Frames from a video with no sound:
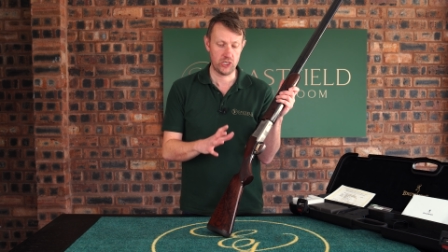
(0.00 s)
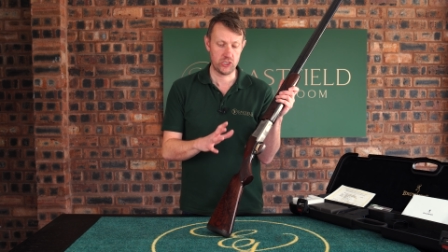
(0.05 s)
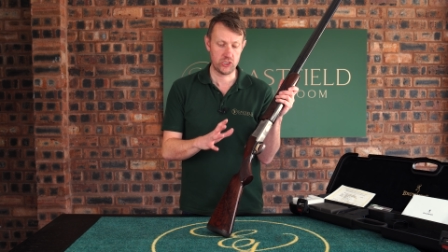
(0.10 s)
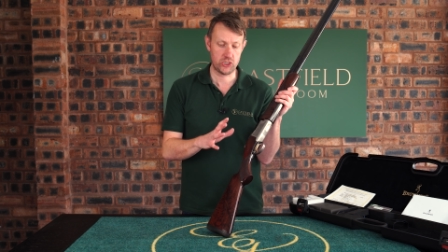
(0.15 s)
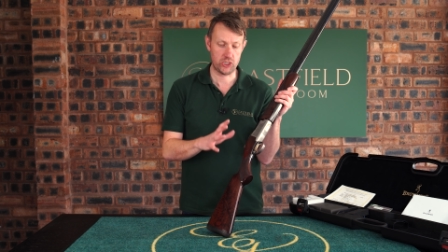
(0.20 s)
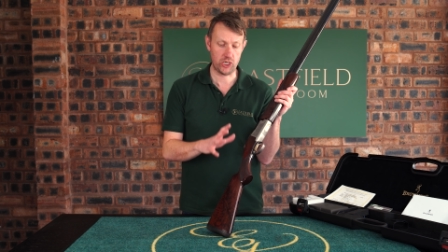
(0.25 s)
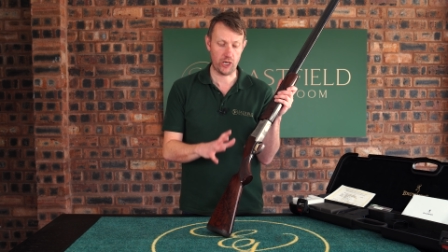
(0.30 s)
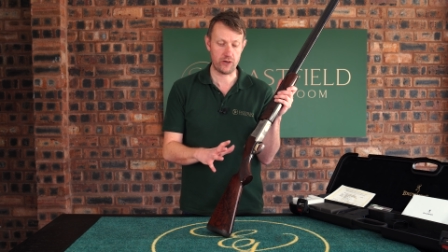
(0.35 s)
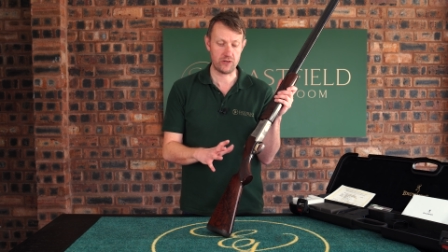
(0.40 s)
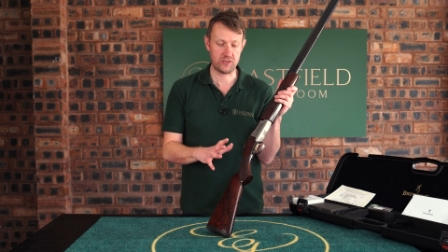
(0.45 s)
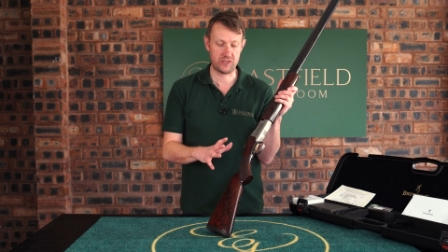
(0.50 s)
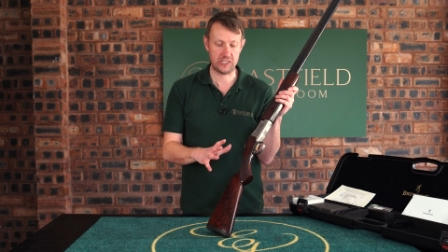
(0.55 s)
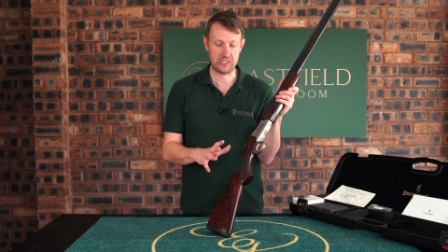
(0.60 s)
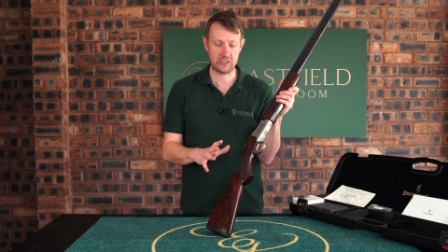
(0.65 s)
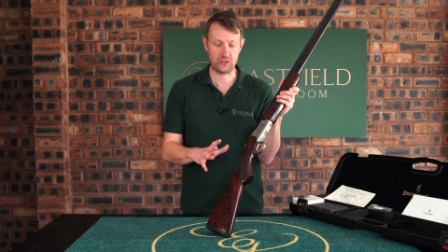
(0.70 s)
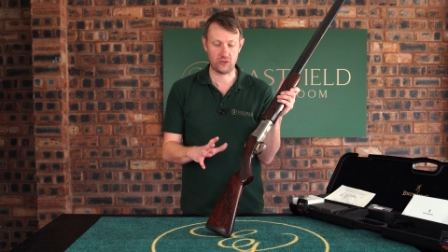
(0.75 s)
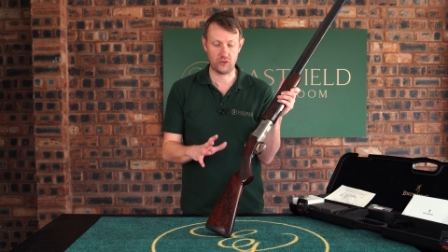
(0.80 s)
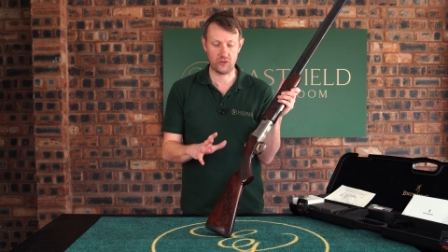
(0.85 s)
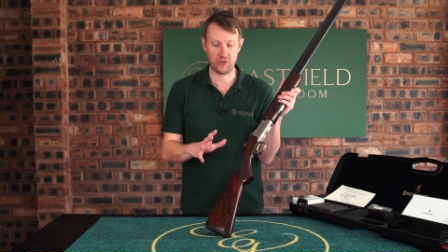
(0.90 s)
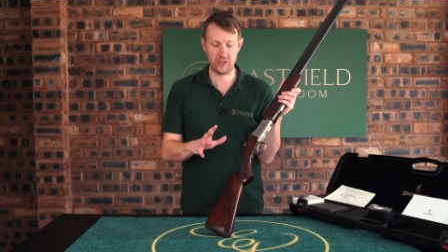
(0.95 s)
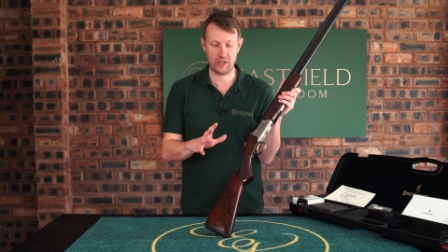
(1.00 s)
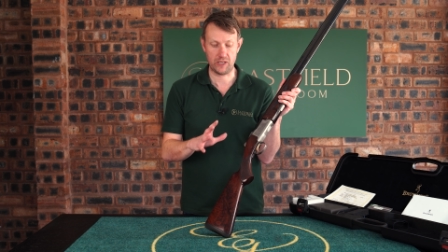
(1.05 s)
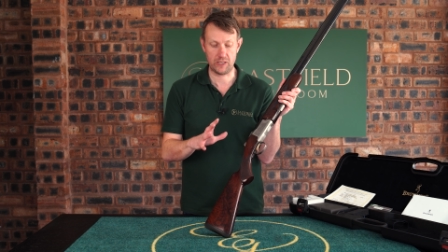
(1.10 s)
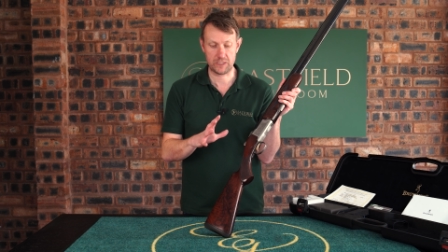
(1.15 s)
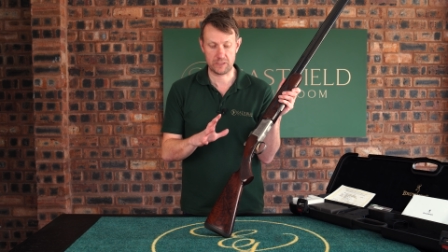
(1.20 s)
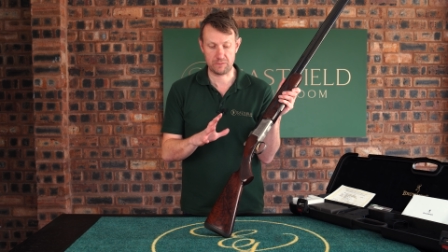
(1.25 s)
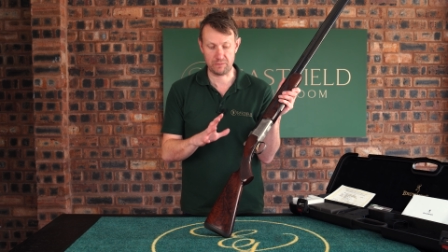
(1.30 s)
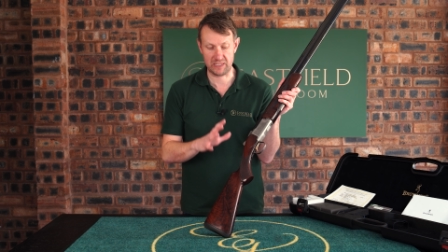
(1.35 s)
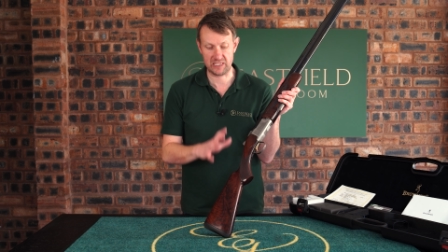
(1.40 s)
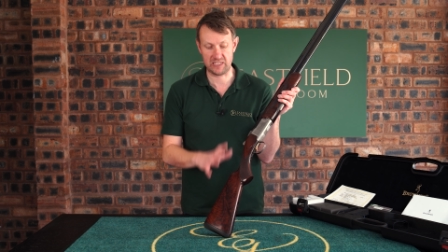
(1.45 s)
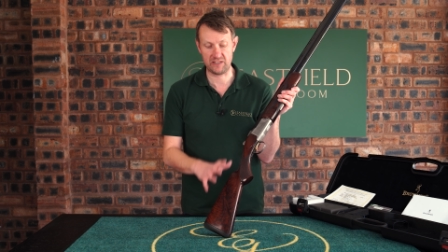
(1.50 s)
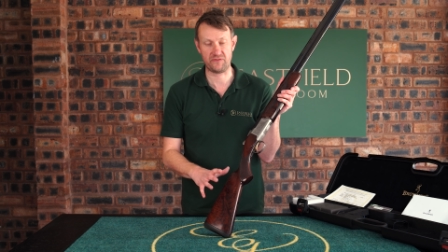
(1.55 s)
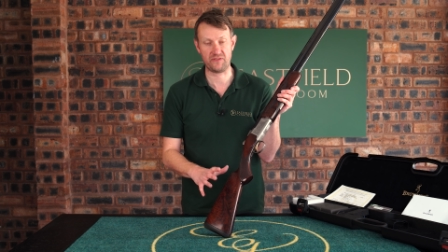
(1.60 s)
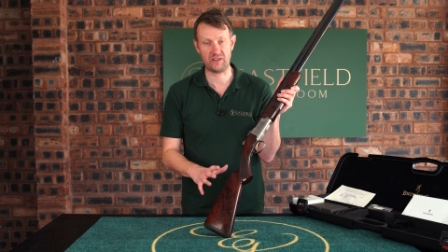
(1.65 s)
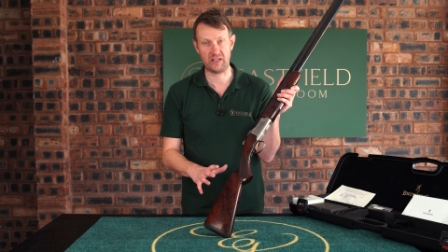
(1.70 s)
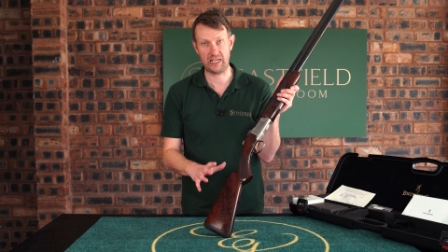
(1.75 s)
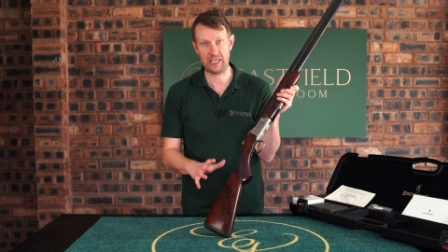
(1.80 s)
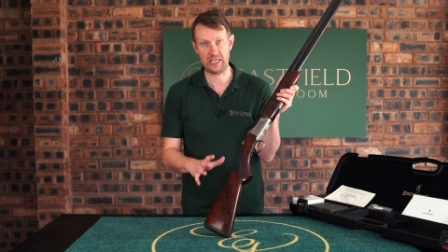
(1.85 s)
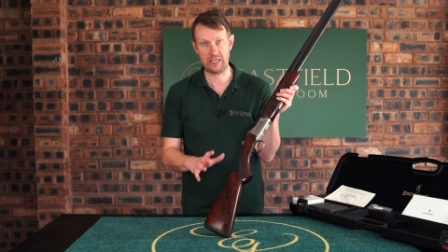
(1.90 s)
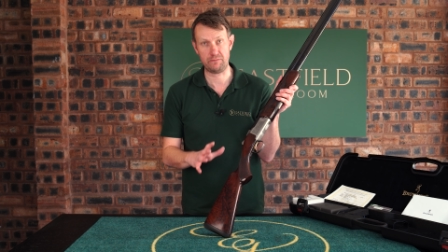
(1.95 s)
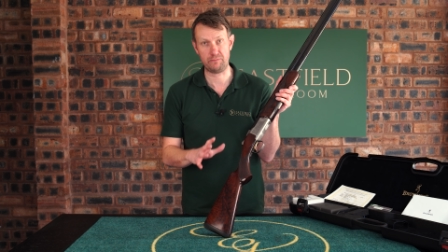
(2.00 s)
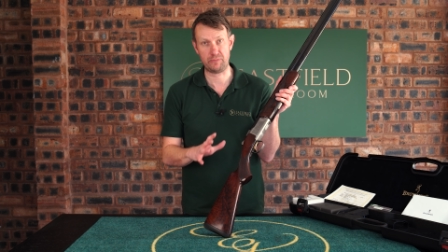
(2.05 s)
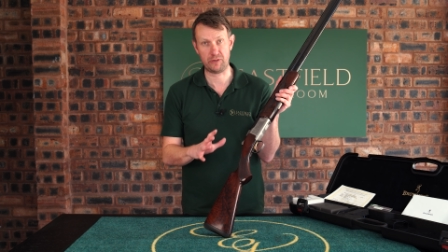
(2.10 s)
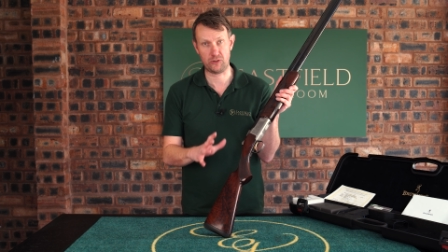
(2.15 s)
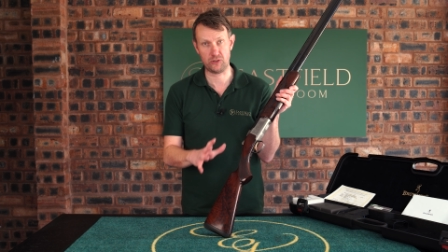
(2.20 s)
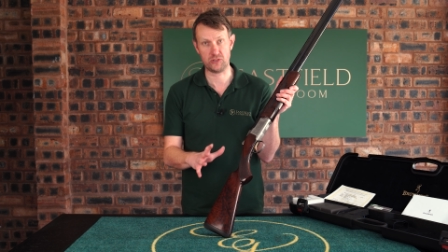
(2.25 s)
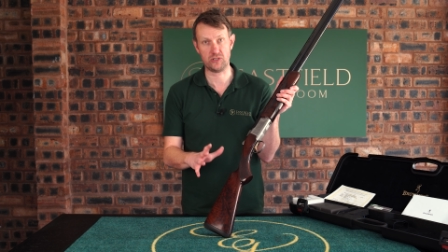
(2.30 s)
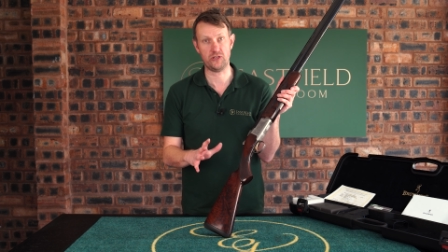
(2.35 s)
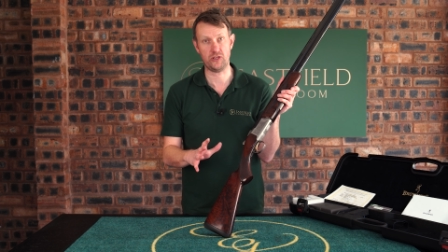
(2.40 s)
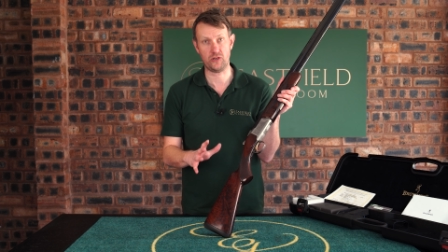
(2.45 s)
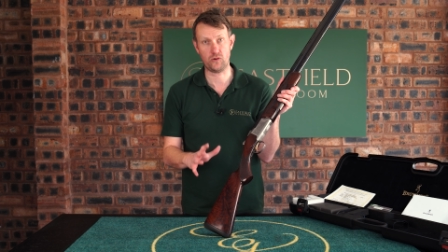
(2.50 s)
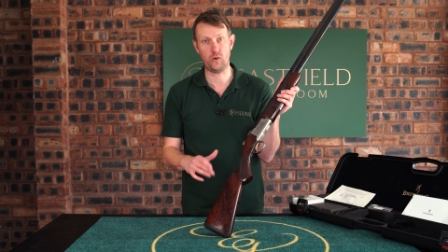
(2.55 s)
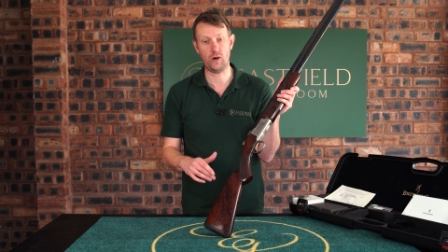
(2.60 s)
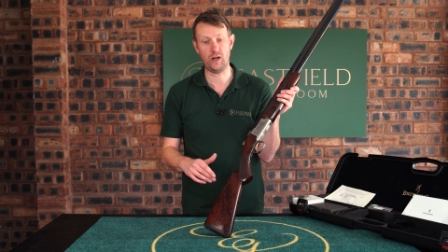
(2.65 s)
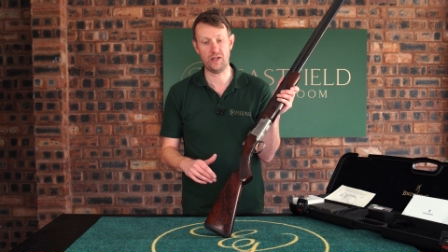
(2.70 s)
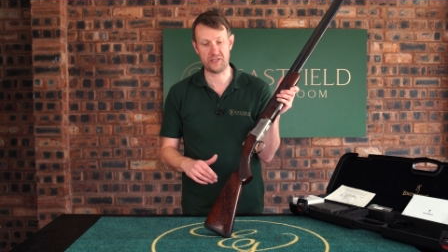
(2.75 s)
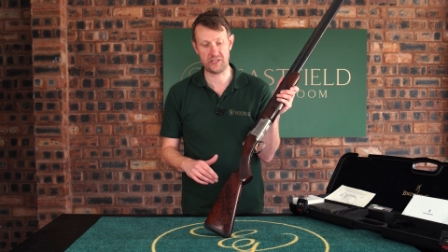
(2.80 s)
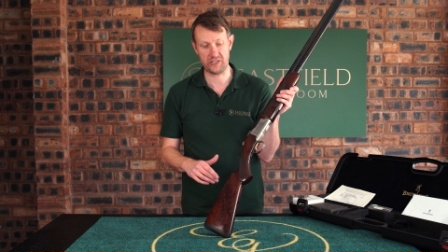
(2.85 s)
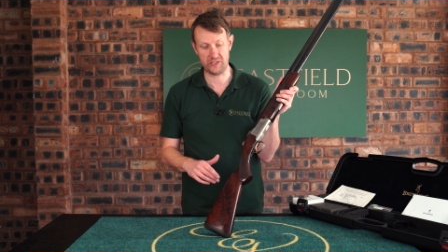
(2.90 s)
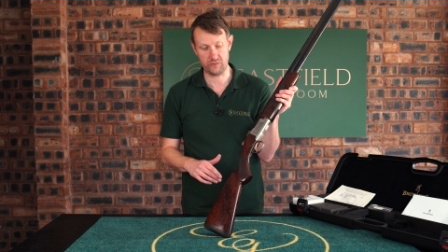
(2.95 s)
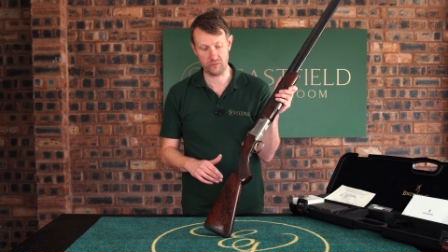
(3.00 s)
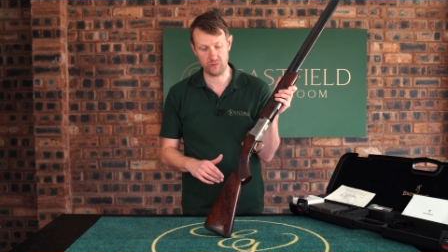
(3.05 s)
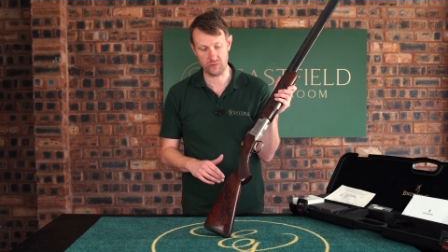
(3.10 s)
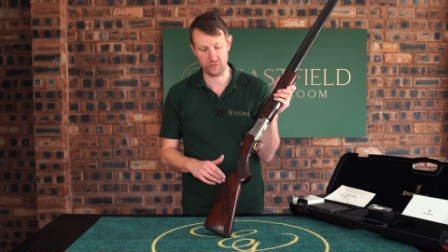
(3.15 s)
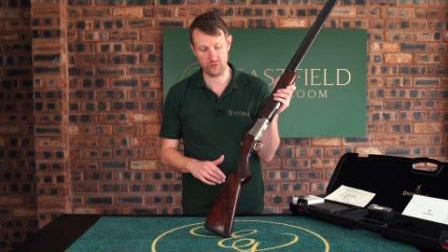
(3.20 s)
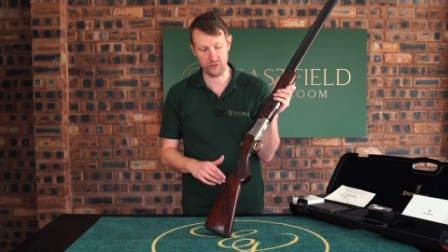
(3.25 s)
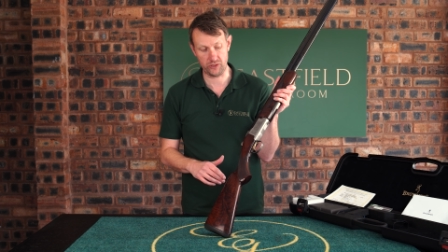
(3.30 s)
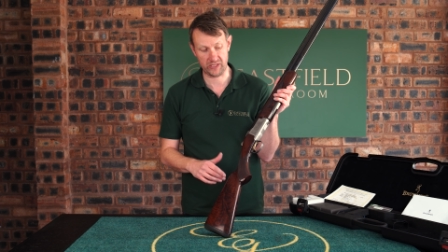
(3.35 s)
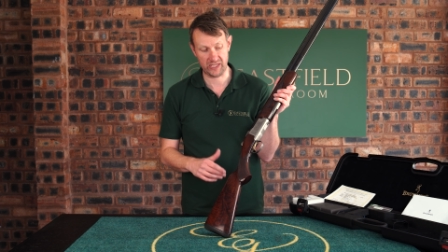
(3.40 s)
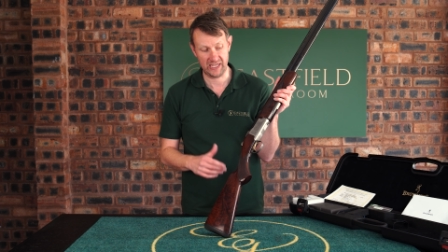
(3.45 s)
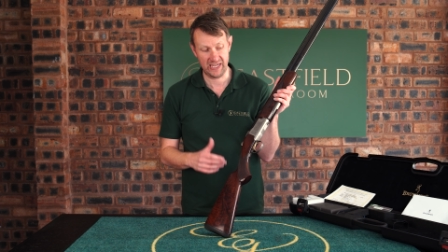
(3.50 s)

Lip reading: chose this gun specifically because of the quality of the woodwork.